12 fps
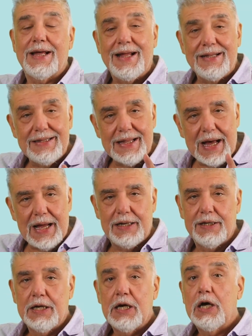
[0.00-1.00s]
and
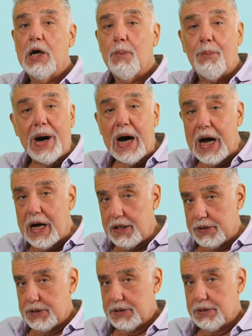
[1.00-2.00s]
then
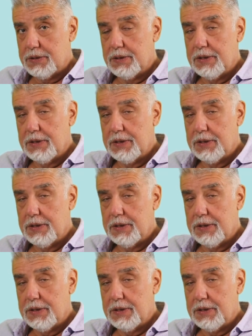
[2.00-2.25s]
pause